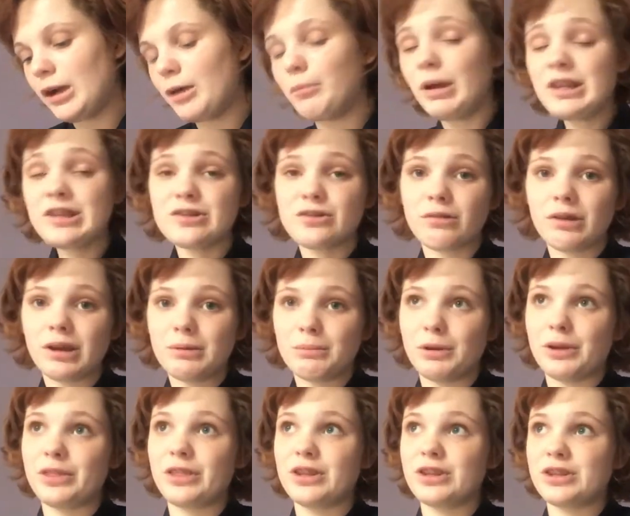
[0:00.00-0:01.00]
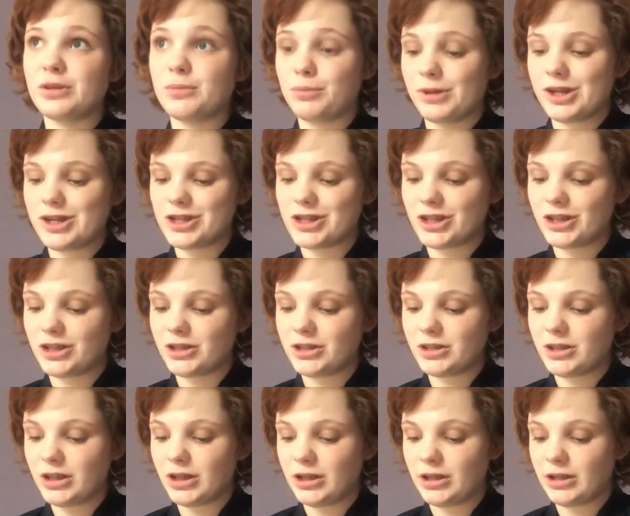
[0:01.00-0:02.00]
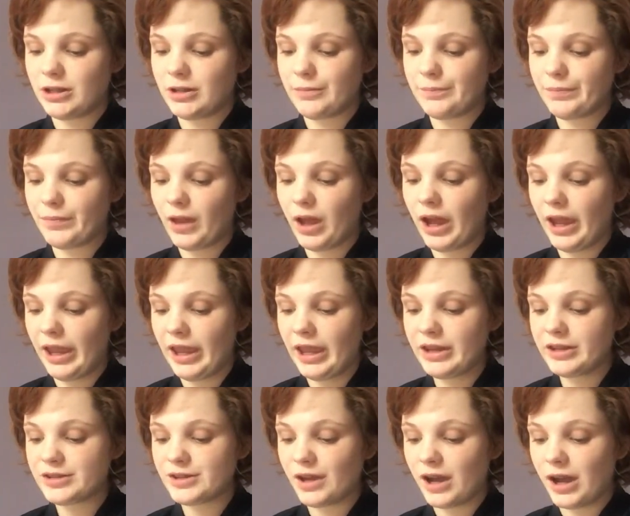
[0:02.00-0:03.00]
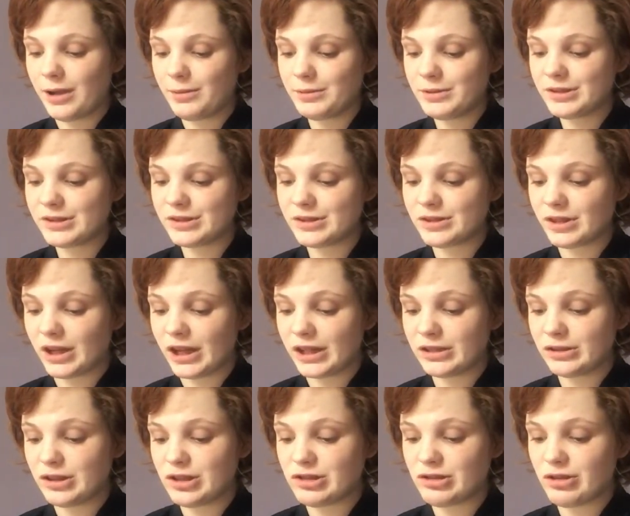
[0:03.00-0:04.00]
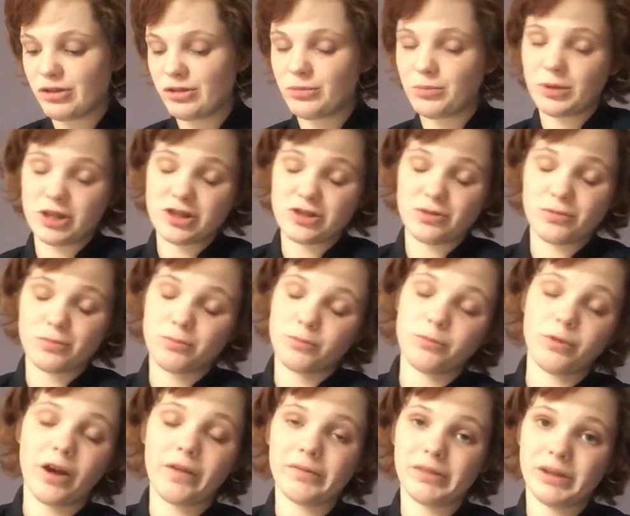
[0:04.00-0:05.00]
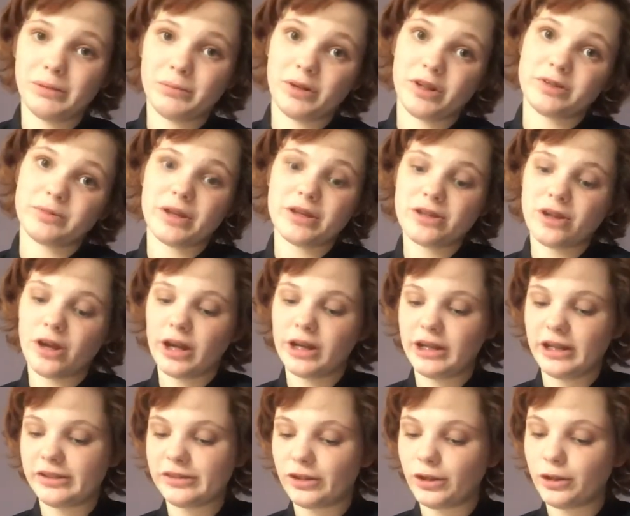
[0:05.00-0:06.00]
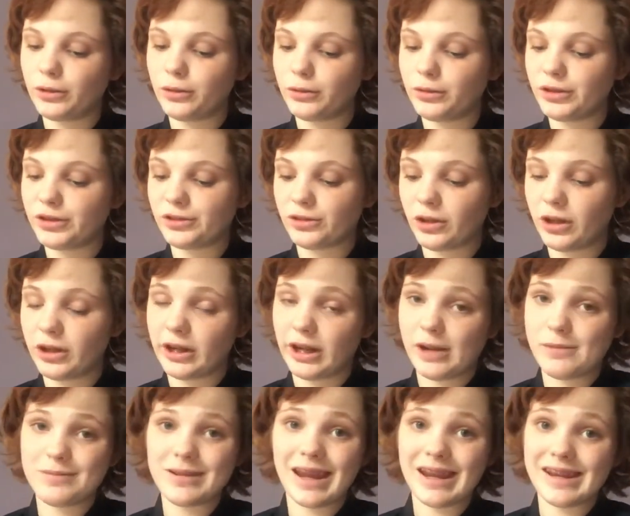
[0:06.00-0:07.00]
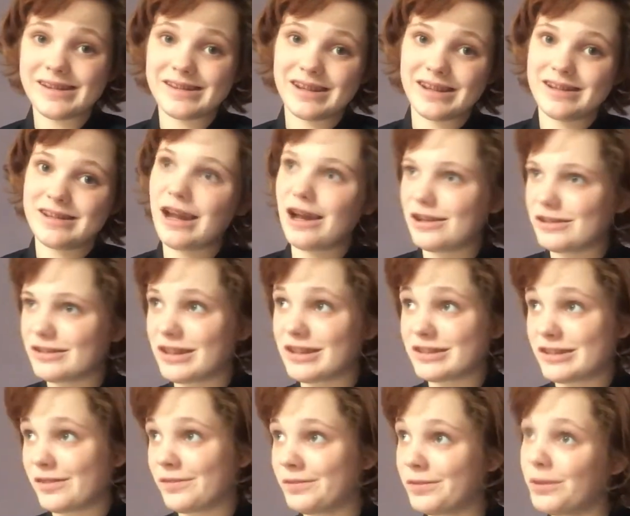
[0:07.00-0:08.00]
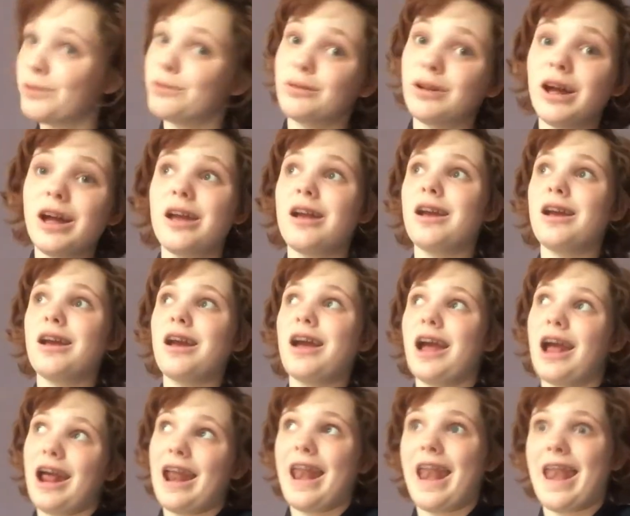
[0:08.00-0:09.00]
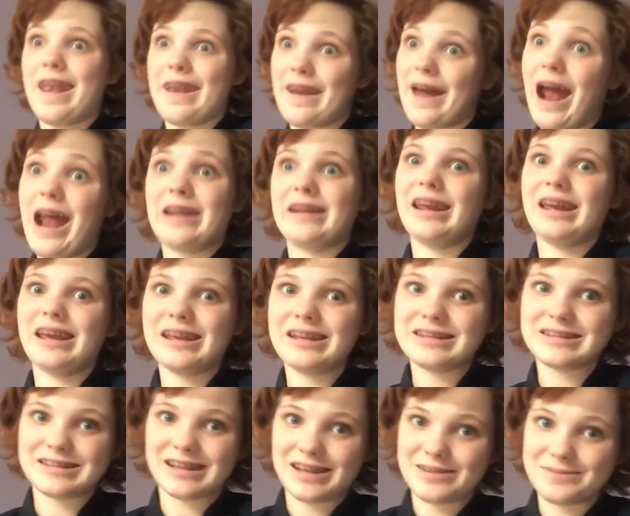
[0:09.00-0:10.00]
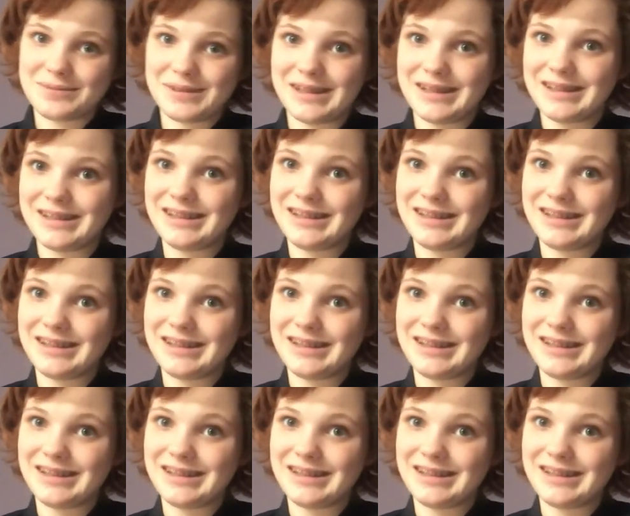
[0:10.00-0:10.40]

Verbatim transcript: My story with depression. Um, I had I was diagnosed with depression roughly when I was about nine years old. So and I'm 18 now, so it's a full nine years I've been